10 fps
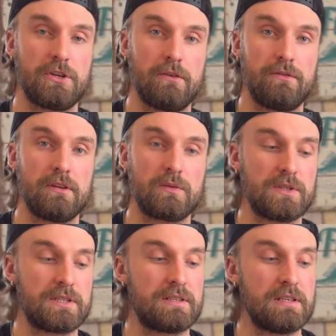of the
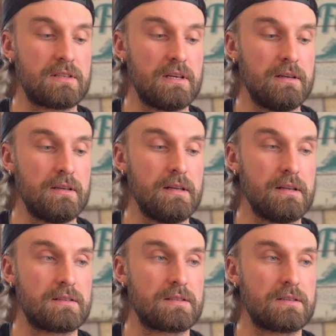Twisted Sister,
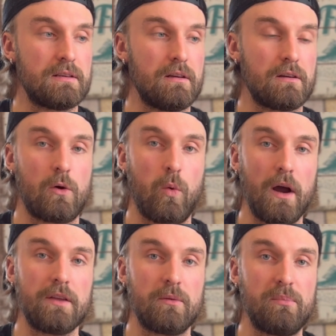it's
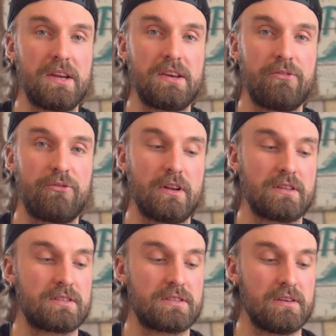quite a big
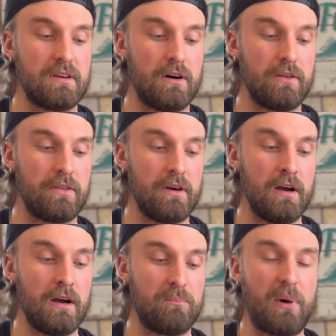difference on
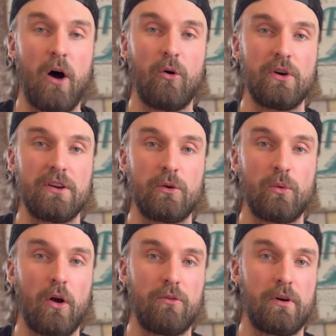the power in the
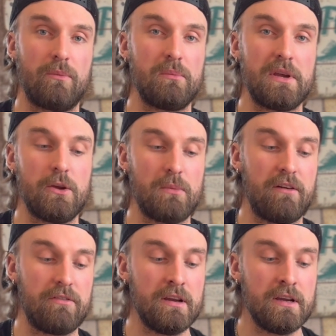rod from the medium
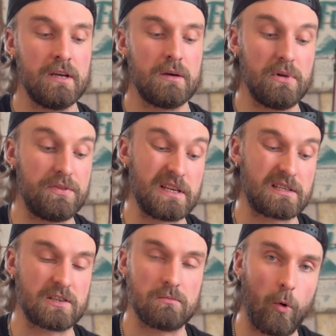heavy, but
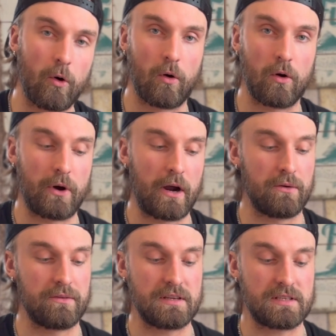this is more all
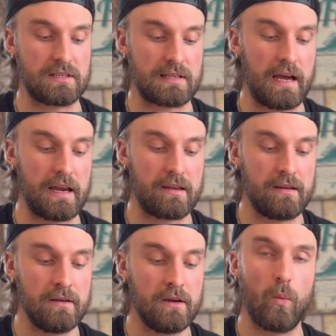around. This is like
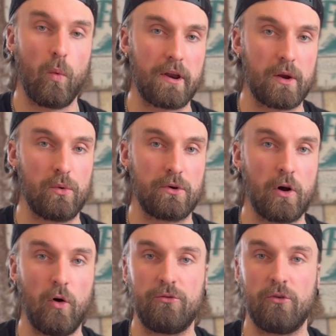what I would
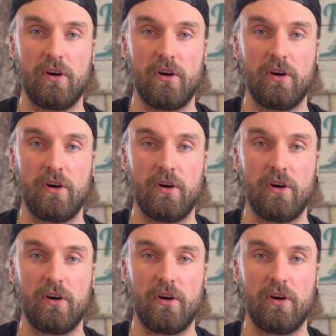go for